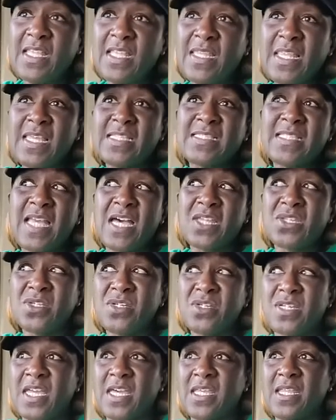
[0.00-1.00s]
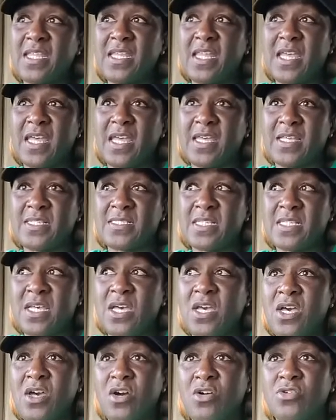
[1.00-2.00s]
Let's not look at it as,
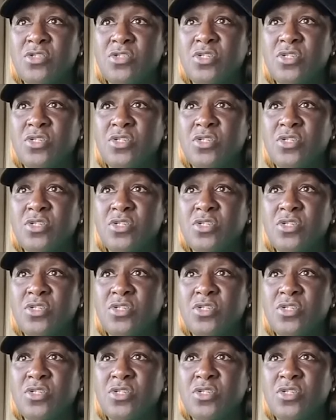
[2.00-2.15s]
oh,